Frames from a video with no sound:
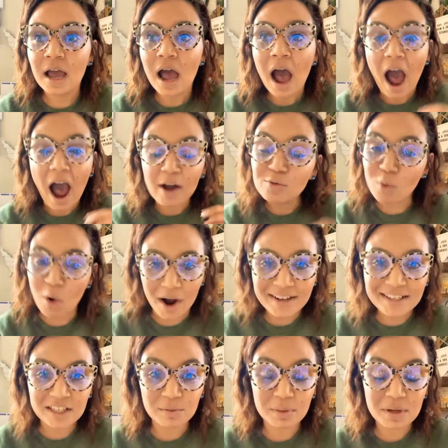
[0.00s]
I want
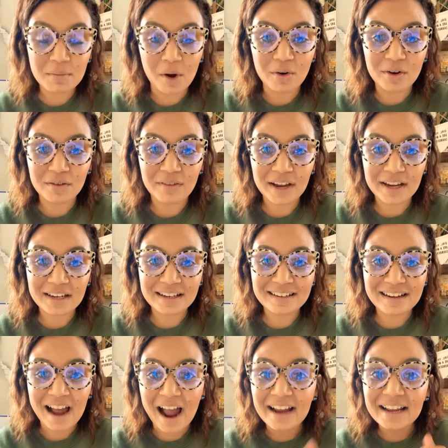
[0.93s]
to be motivated.
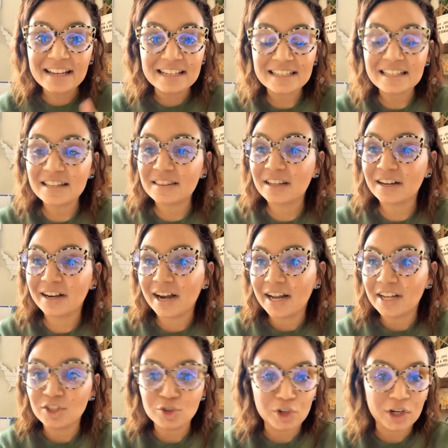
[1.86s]
I can sit there
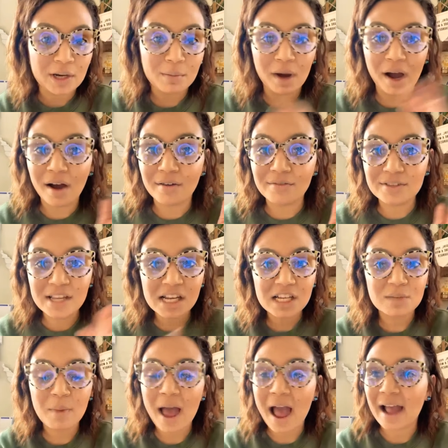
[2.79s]
and dream of
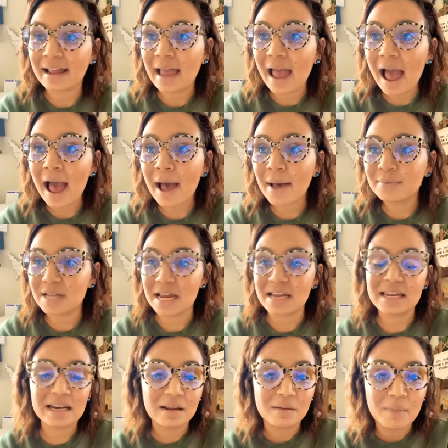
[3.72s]
6-pack abs and
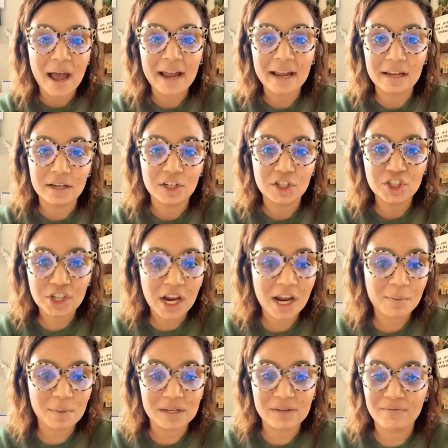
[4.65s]
getting back into
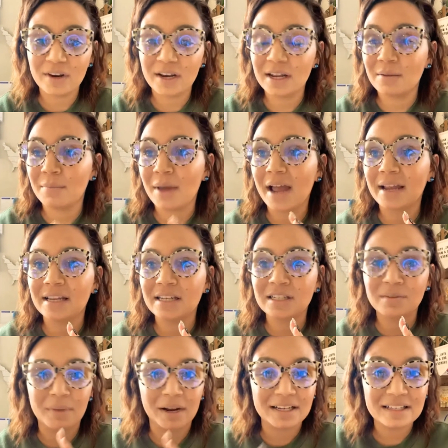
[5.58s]
shape and fitting back into
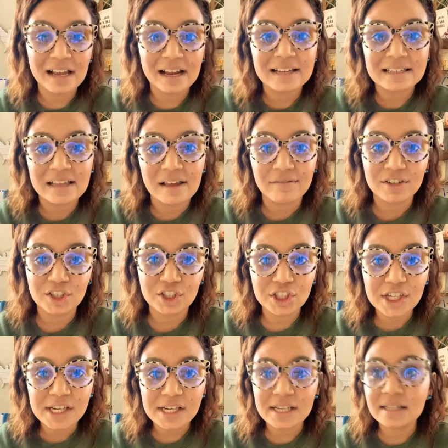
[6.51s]
my size 7
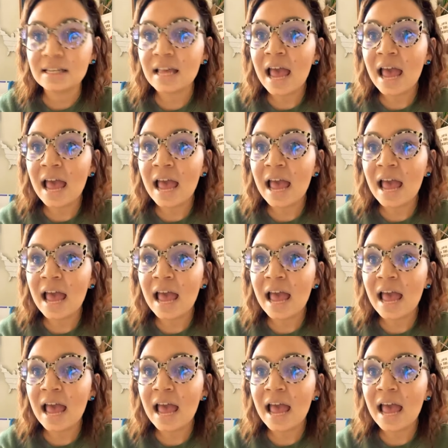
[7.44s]
jeans,